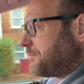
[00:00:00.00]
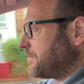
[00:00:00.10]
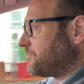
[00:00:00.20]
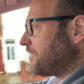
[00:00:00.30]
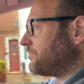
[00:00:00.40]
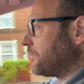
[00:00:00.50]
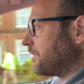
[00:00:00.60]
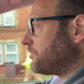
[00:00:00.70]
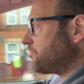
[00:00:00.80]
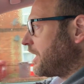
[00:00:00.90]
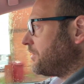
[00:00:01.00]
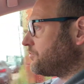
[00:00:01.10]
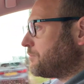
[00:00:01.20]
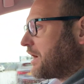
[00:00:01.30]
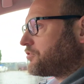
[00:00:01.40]
because that's not going to change
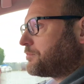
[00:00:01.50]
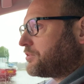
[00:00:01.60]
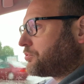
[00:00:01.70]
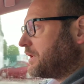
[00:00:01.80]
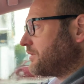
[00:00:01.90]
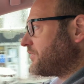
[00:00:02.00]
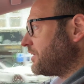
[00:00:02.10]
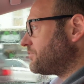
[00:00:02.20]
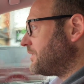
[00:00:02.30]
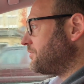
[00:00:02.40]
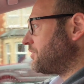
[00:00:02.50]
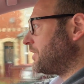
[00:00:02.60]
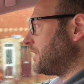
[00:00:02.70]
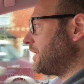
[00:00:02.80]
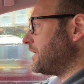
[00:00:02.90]
much between the facelift
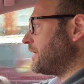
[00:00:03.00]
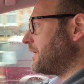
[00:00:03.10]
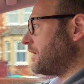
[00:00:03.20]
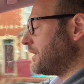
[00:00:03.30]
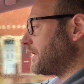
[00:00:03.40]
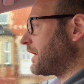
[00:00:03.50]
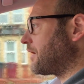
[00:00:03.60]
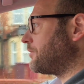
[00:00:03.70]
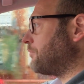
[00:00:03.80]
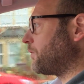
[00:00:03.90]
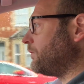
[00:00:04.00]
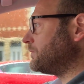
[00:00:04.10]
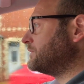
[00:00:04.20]
and the current model.